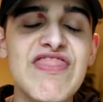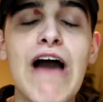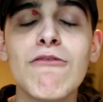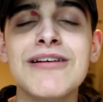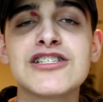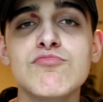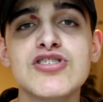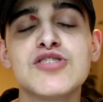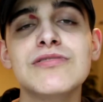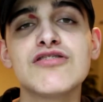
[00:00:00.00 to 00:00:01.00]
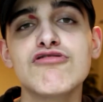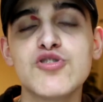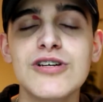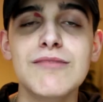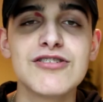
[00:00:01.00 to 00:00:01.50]
That would mean so much to me. So
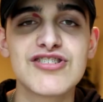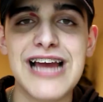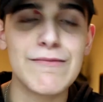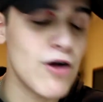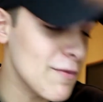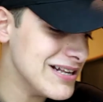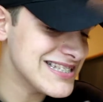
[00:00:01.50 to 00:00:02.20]
join the Mr. Cap Army